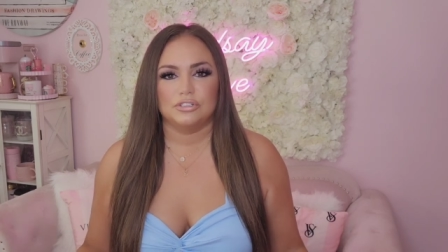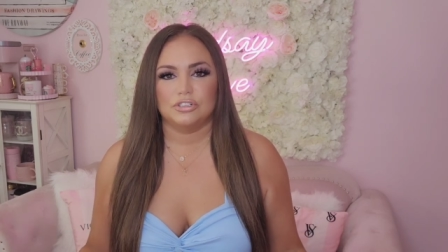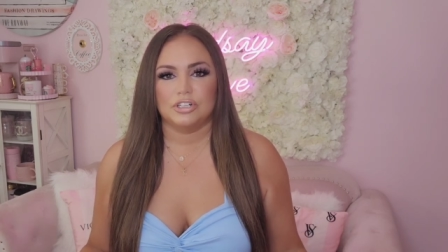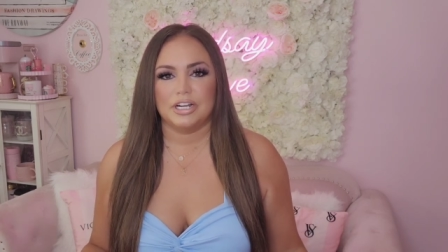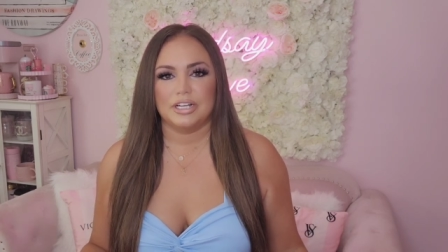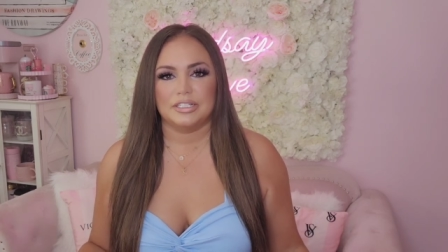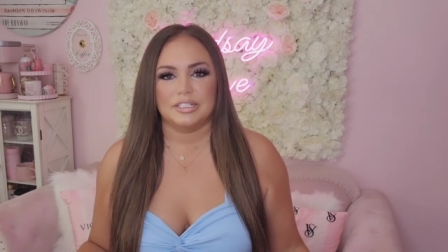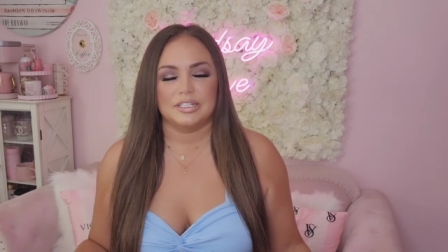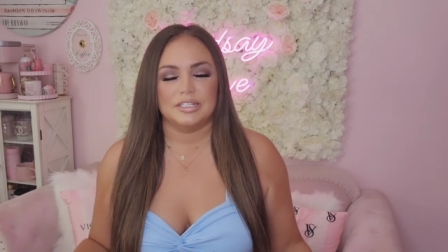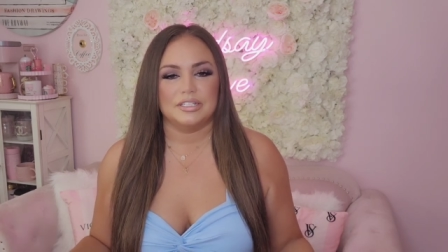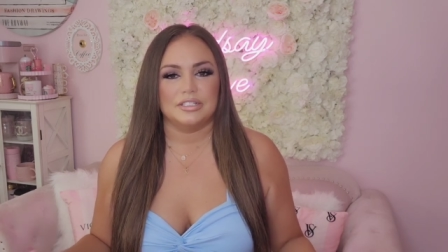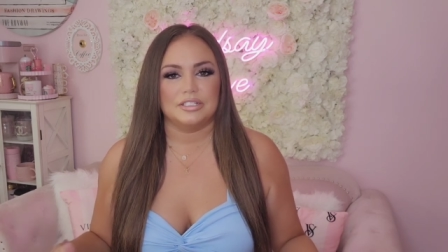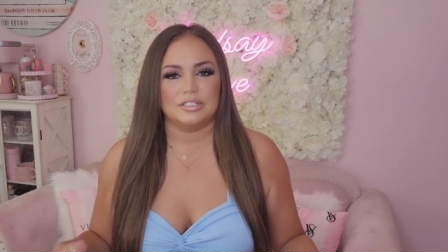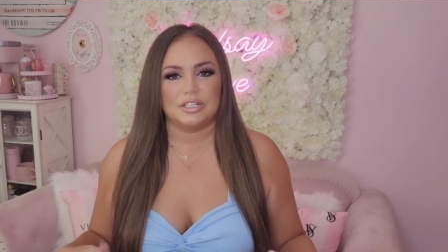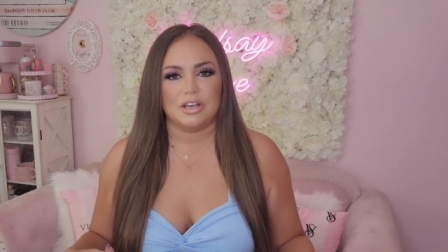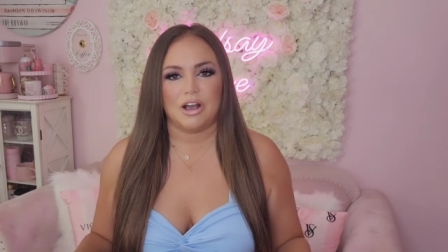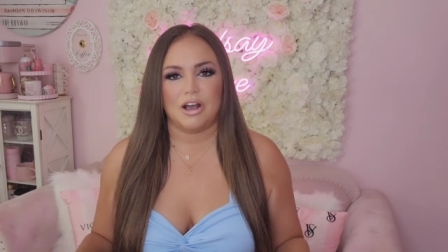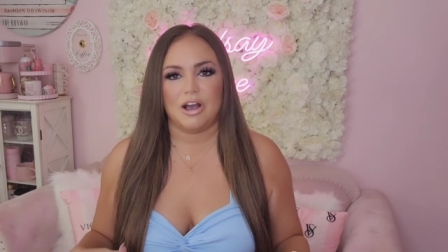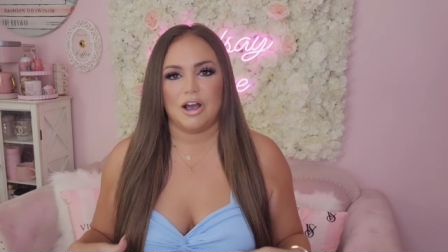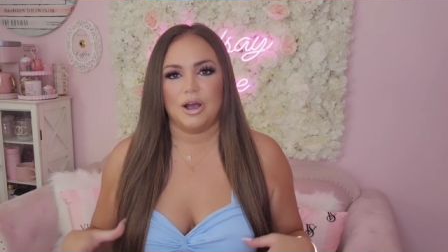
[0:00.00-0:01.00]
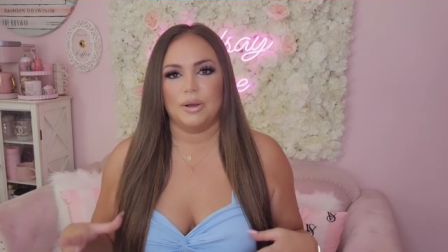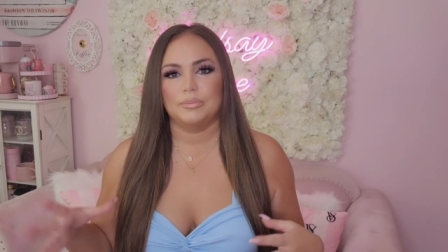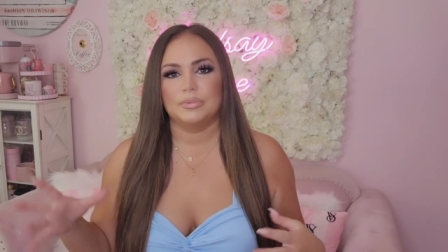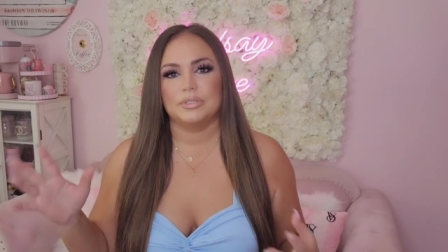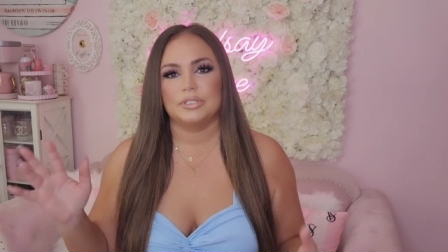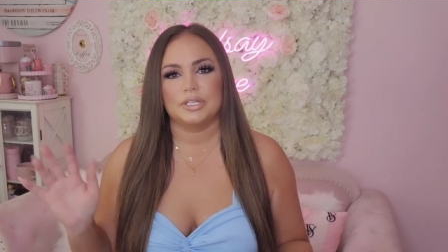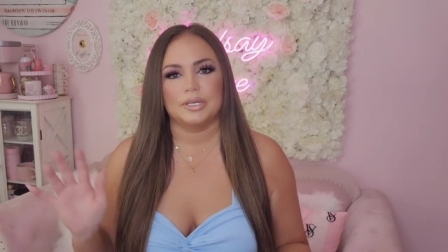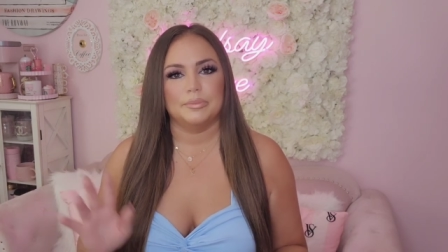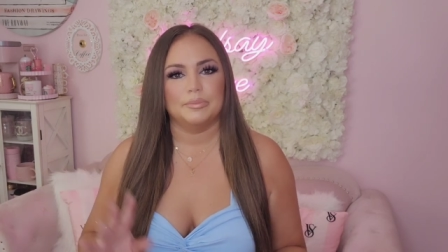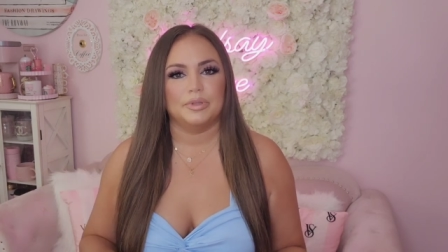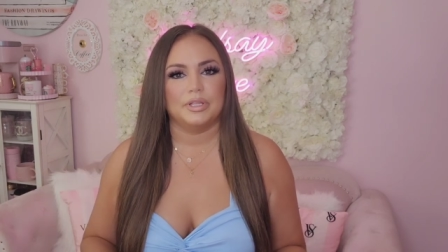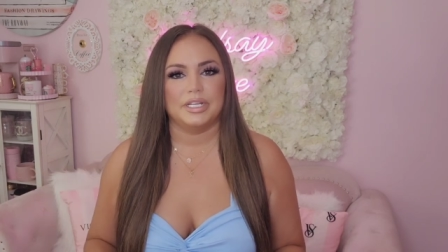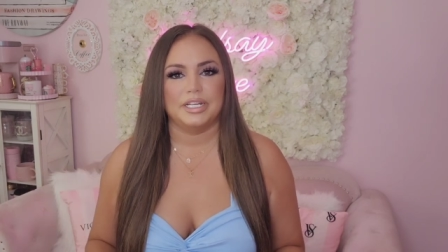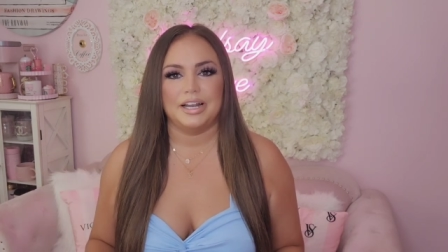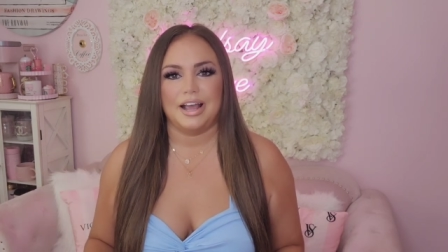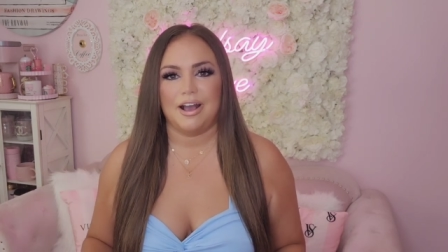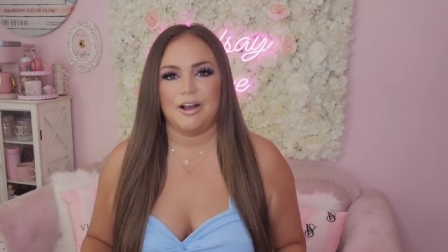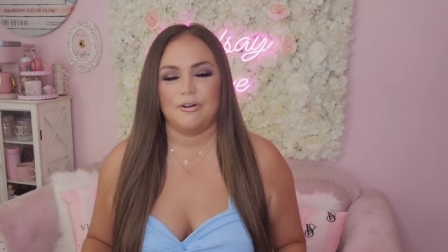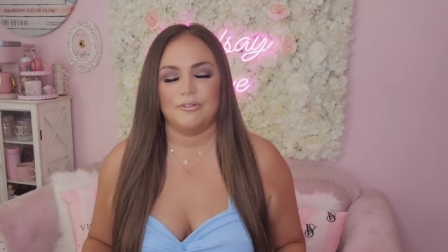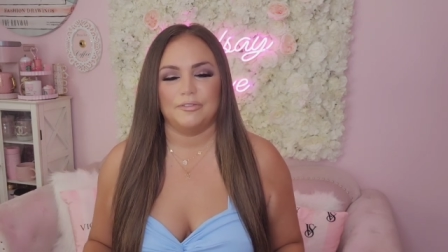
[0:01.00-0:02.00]
dresses, tops, complete
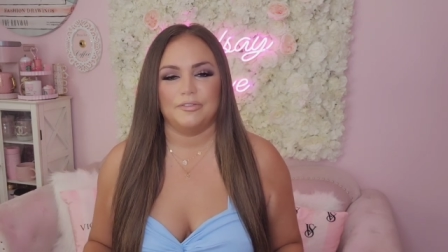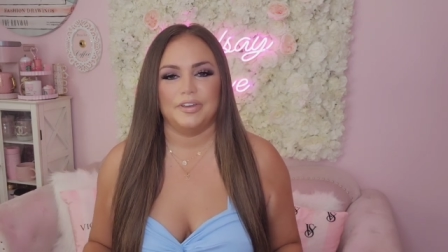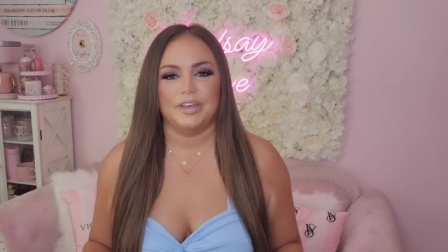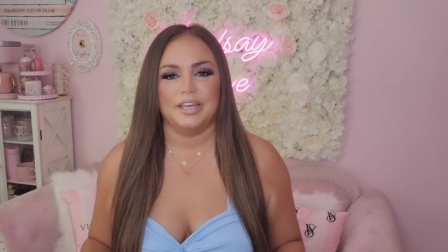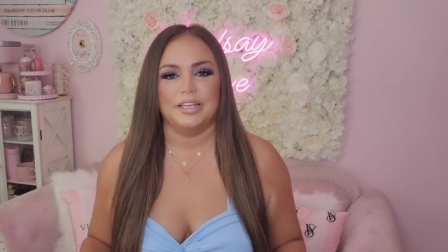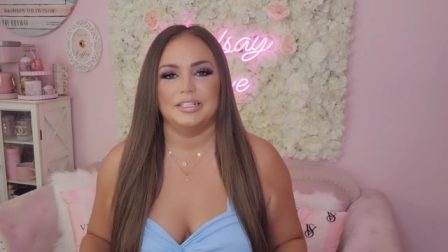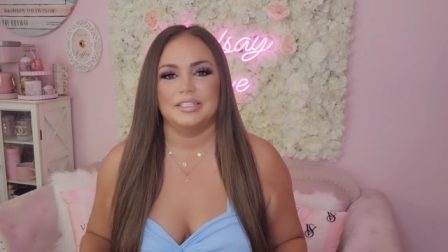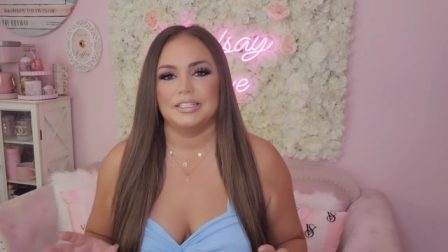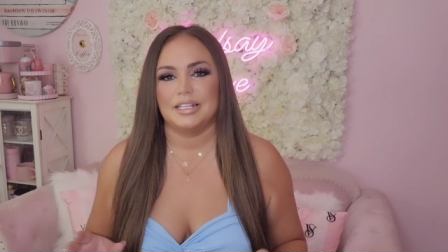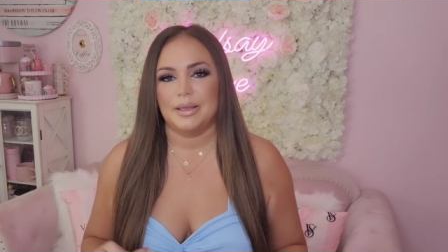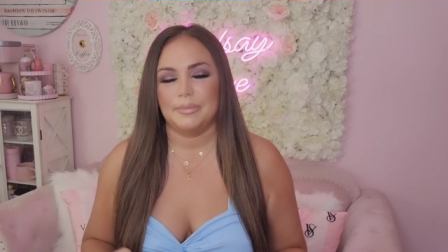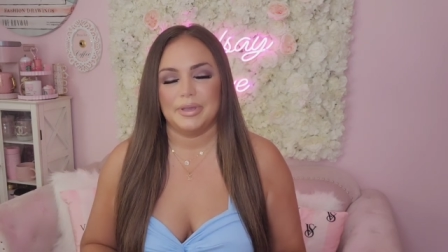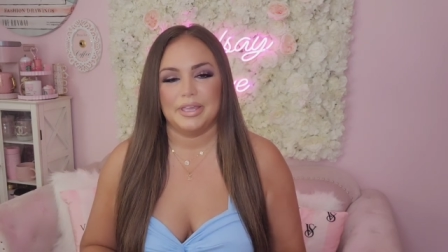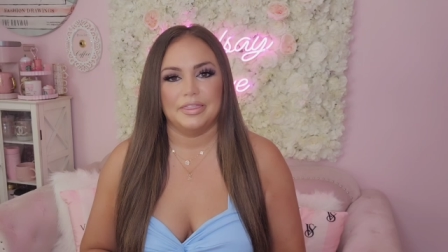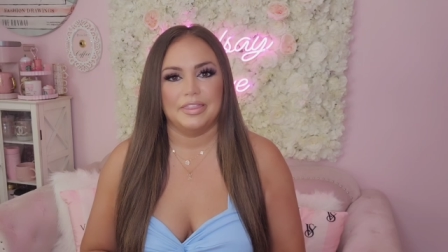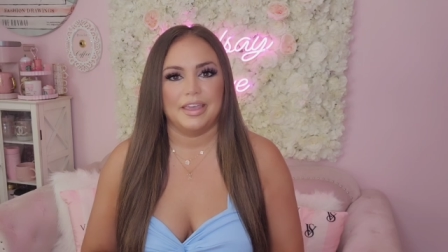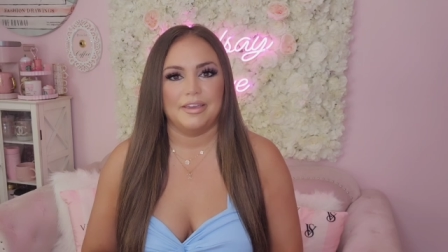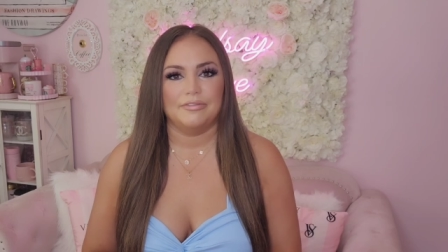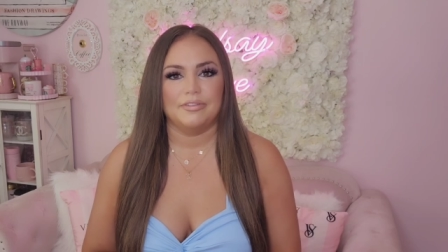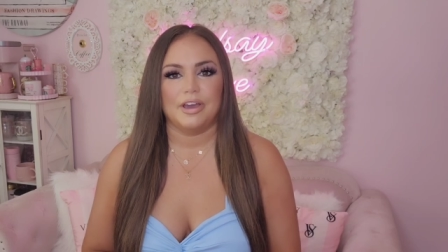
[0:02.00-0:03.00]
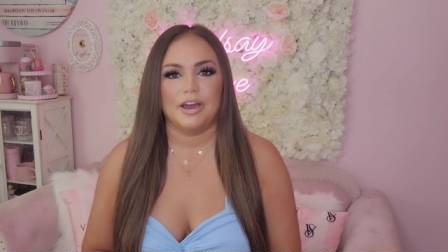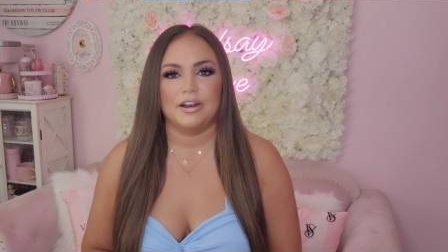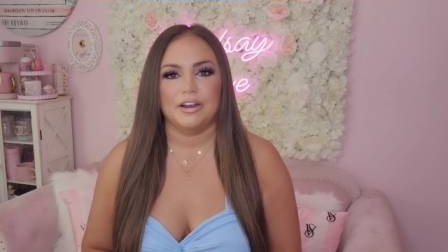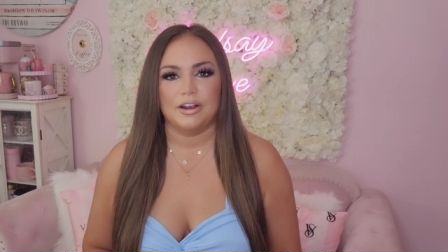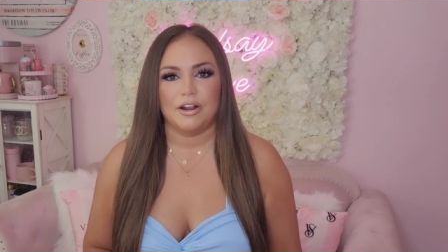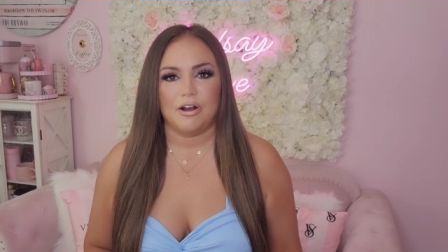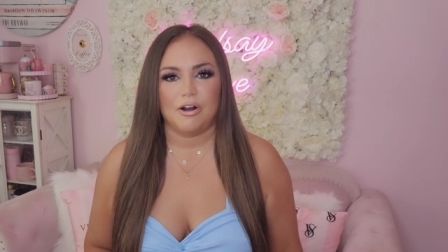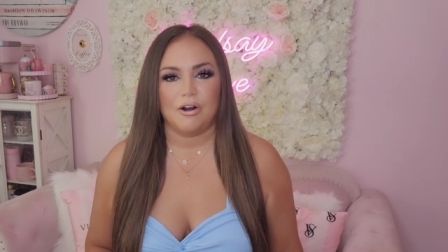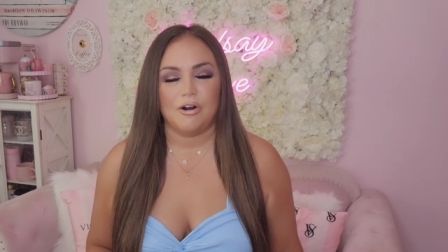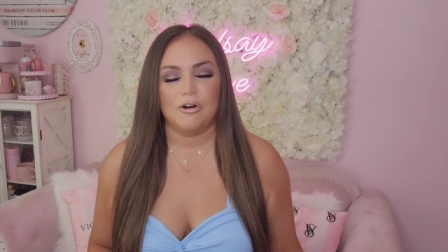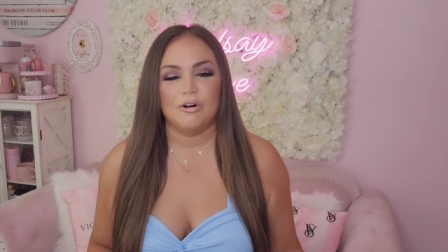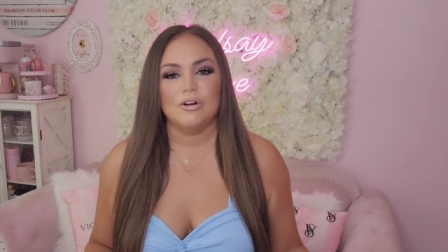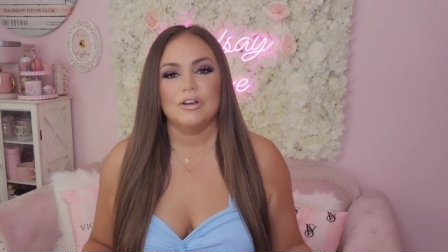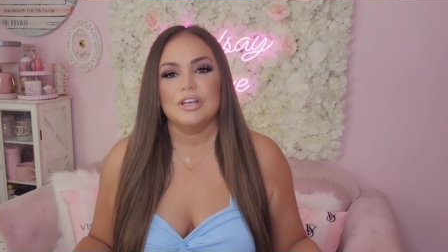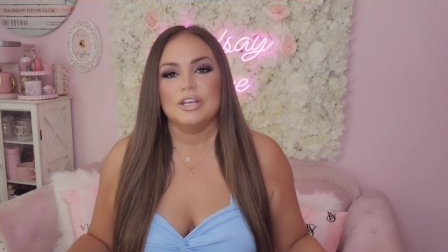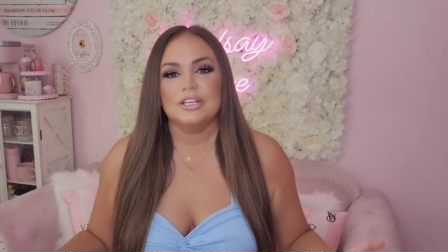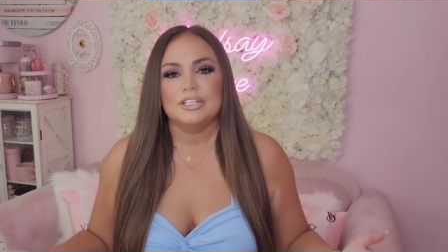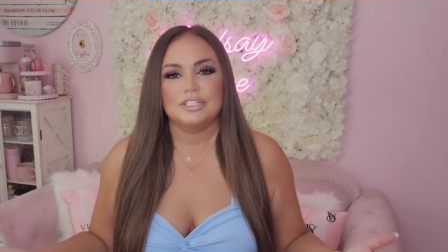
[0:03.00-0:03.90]
outfits. I mean, they've got it all.